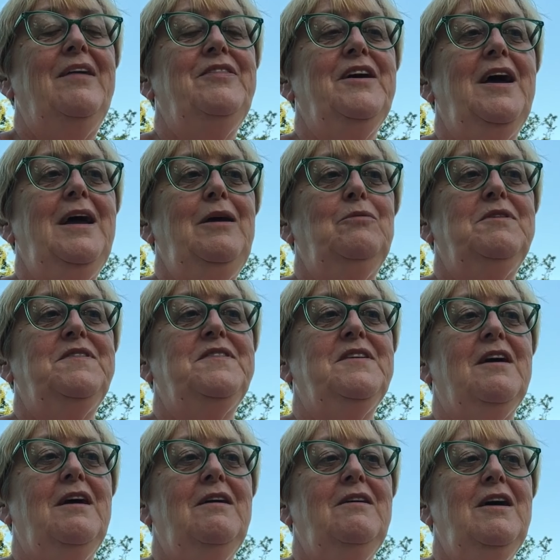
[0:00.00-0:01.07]
that it was
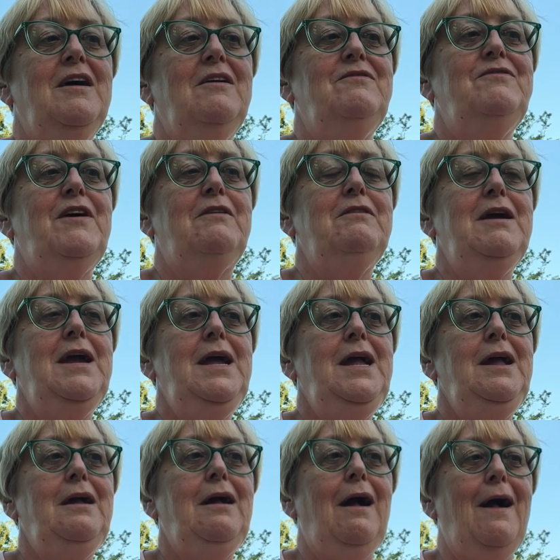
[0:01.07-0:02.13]
a, a
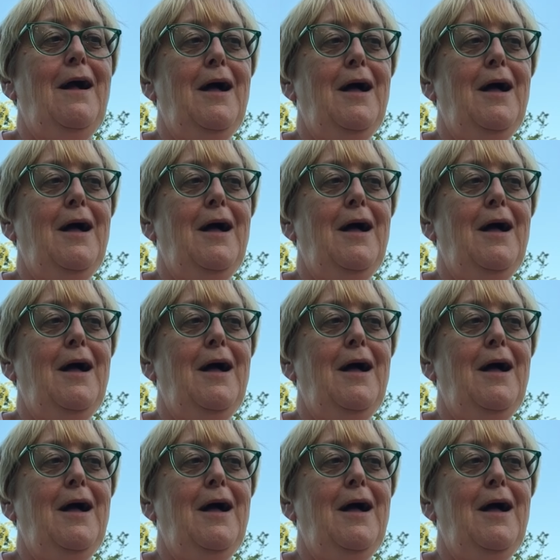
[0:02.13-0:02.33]
very uh,